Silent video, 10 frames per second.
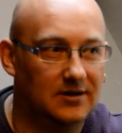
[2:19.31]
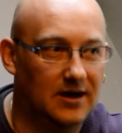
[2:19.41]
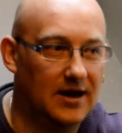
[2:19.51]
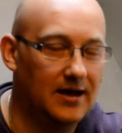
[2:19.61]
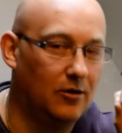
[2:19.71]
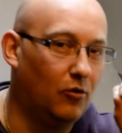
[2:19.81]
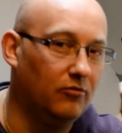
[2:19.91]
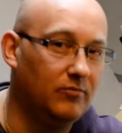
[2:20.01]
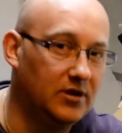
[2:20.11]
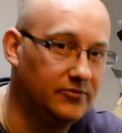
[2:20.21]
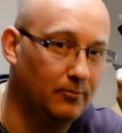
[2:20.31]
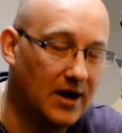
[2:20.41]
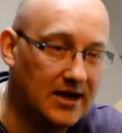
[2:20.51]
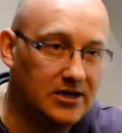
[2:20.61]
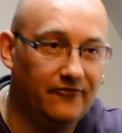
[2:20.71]
I hold
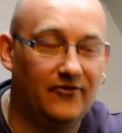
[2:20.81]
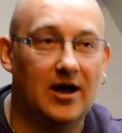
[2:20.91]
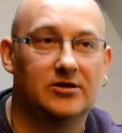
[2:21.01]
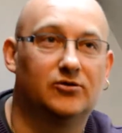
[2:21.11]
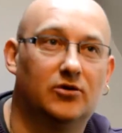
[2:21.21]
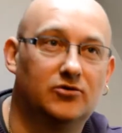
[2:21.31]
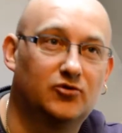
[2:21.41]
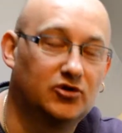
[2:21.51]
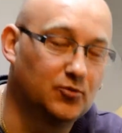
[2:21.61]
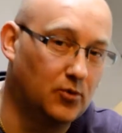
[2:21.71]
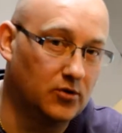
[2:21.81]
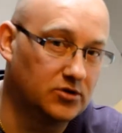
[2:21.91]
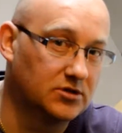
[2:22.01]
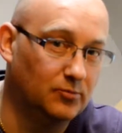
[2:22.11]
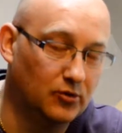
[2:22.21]
manufacturers
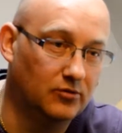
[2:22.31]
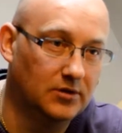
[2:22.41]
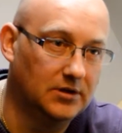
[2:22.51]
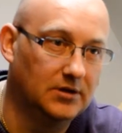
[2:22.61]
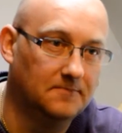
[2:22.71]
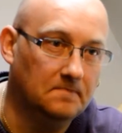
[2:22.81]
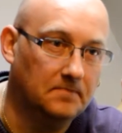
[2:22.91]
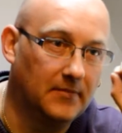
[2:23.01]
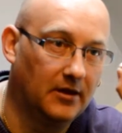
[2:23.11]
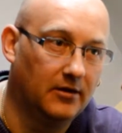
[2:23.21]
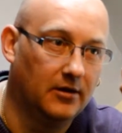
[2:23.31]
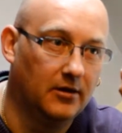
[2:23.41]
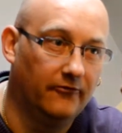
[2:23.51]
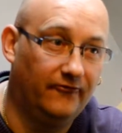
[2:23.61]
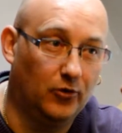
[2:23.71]
responsible
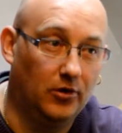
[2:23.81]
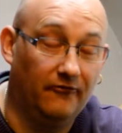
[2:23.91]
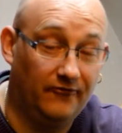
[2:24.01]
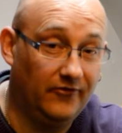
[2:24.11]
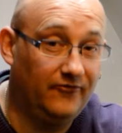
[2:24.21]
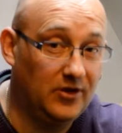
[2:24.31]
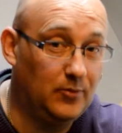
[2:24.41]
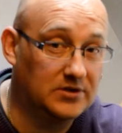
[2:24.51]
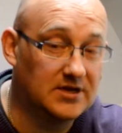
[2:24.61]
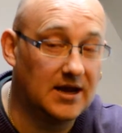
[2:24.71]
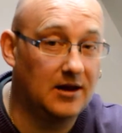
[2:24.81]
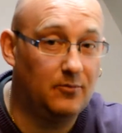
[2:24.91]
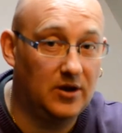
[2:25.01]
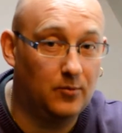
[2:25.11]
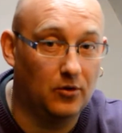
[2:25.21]
for 50% of the
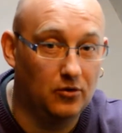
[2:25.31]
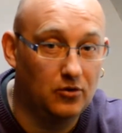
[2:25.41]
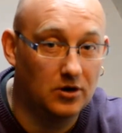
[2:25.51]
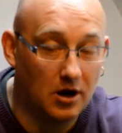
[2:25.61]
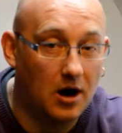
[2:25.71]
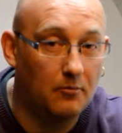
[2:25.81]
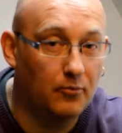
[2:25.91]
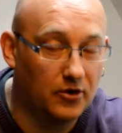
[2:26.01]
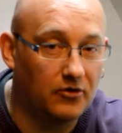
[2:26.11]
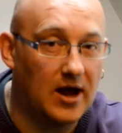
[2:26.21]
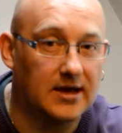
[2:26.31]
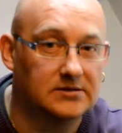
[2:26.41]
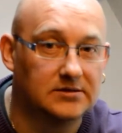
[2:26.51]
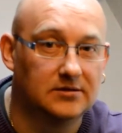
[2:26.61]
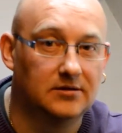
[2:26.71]
people who can't
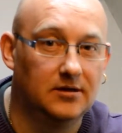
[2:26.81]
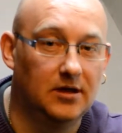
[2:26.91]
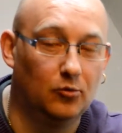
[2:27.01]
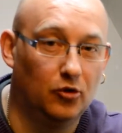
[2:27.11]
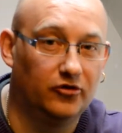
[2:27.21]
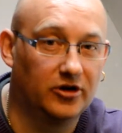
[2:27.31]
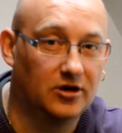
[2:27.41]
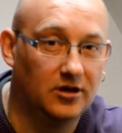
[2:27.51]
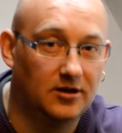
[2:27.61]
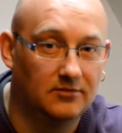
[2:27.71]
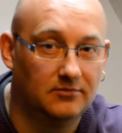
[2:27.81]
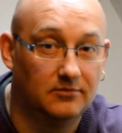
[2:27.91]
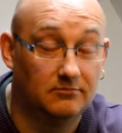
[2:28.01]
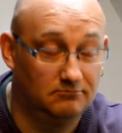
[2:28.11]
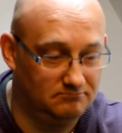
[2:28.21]
progress in watercolour.
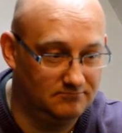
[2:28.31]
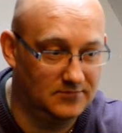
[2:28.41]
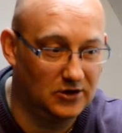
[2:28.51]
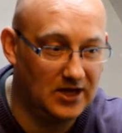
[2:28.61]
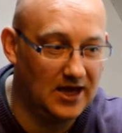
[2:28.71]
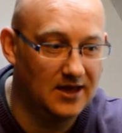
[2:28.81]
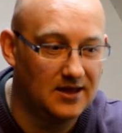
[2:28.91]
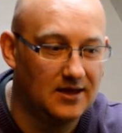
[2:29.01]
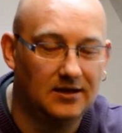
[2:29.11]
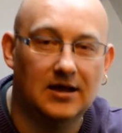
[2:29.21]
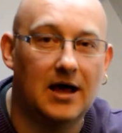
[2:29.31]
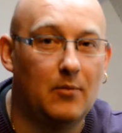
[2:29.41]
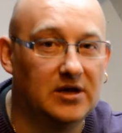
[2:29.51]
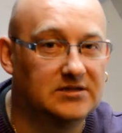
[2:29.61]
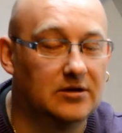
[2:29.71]
Okay, now that
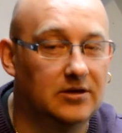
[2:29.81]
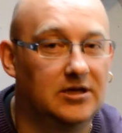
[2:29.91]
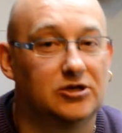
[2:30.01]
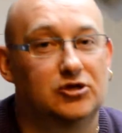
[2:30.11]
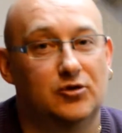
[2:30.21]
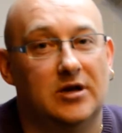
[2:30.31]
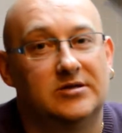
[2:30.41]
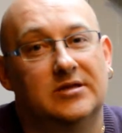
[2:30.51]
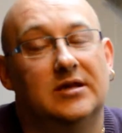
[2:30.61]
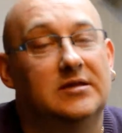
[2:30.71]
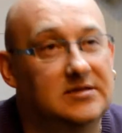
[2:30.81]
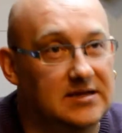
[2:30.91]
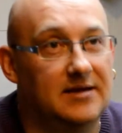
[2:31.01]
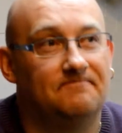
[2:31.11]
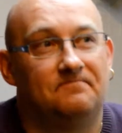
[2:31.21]
might sound like a strange thing to
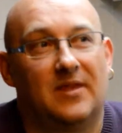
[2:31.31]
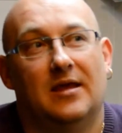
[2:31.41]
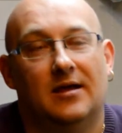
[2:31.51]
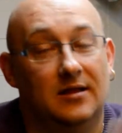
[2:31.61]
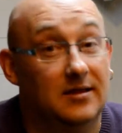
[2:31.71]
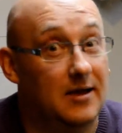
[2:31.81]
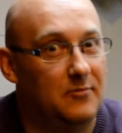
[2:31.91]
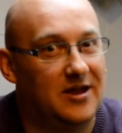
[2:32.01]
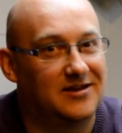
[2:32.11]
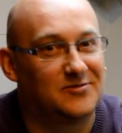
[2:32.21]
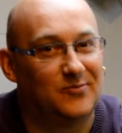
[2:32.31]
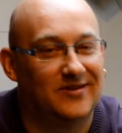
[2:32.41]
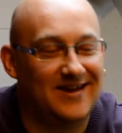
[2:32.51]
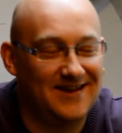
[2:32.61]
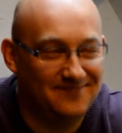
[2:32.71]
say. Let me
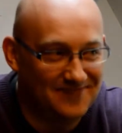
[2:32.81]
explain.